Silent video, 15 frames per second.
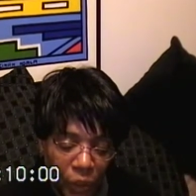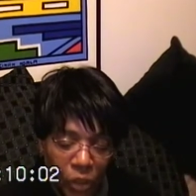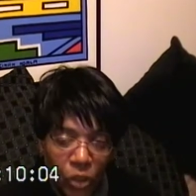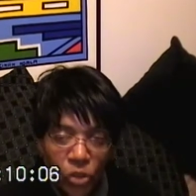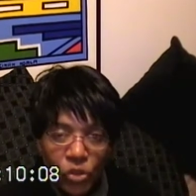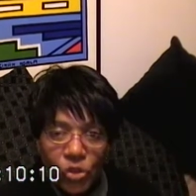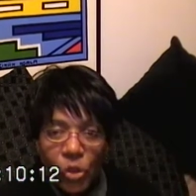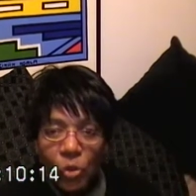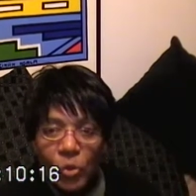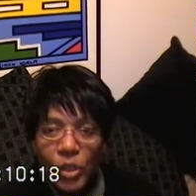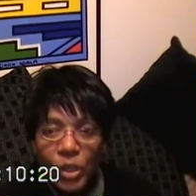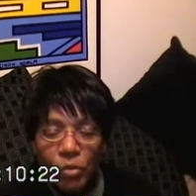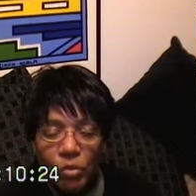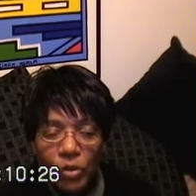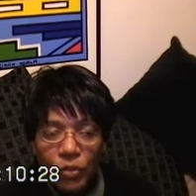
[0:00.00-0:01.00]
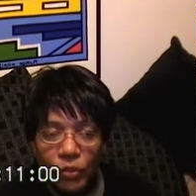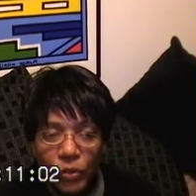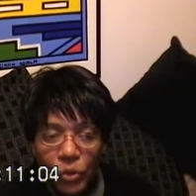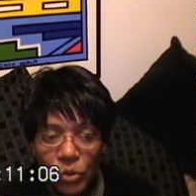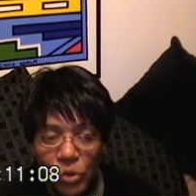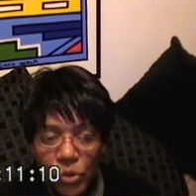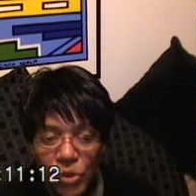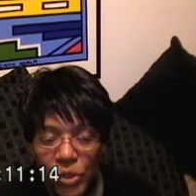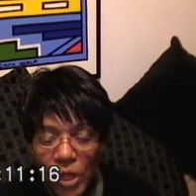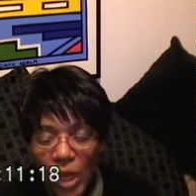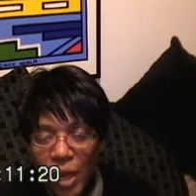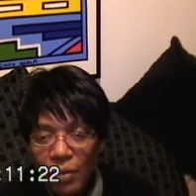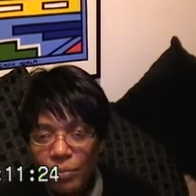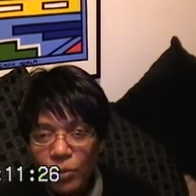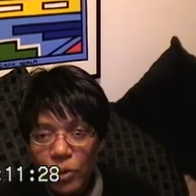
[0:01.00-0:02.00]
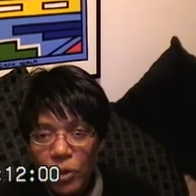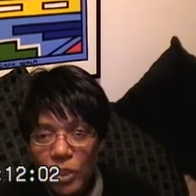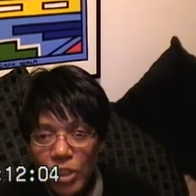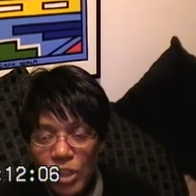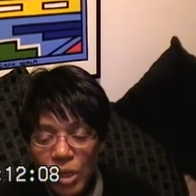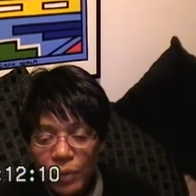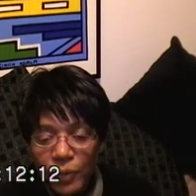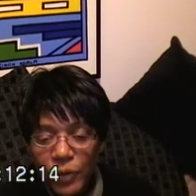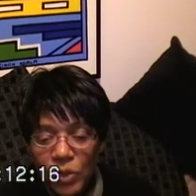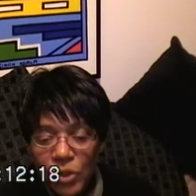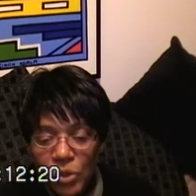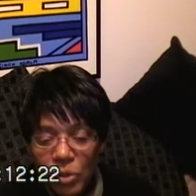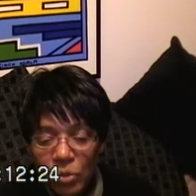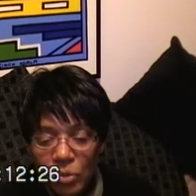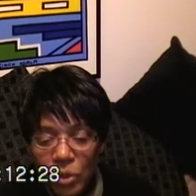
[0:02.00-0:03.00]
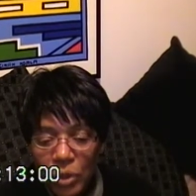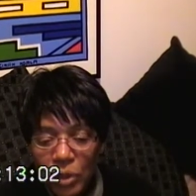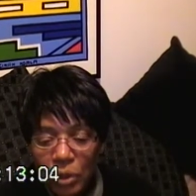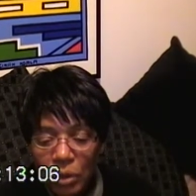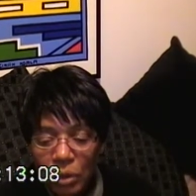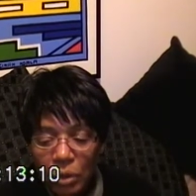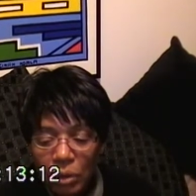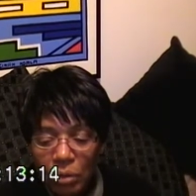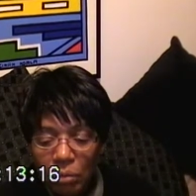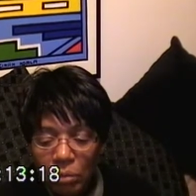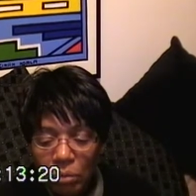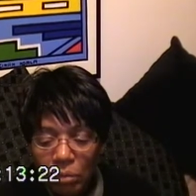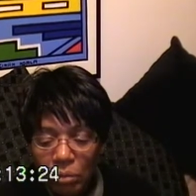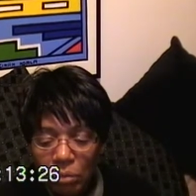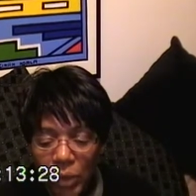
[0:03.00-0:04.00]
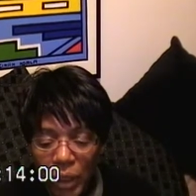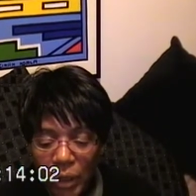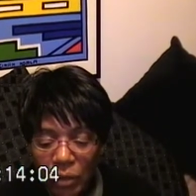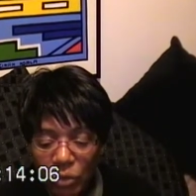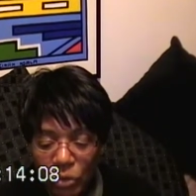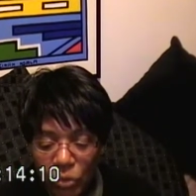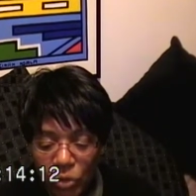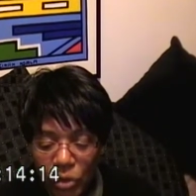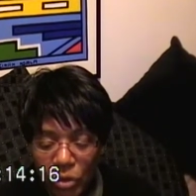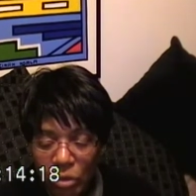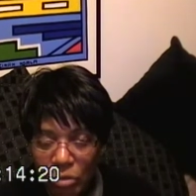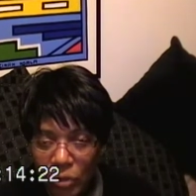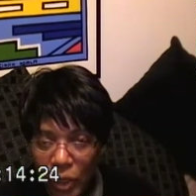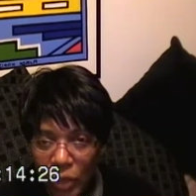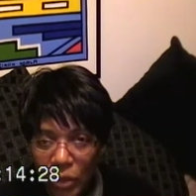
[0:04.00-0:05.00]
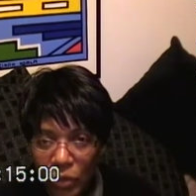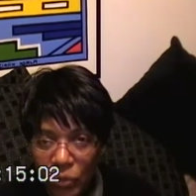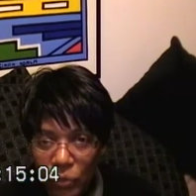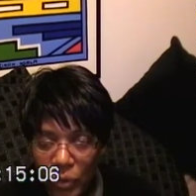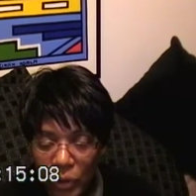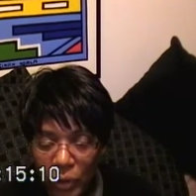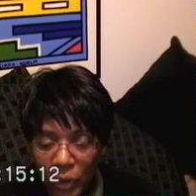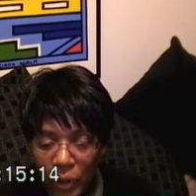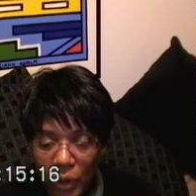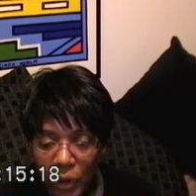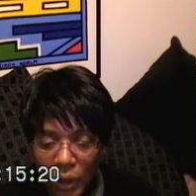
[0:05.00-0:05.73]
so he refused to have Bronx Shepherd Sony make do the corrective work.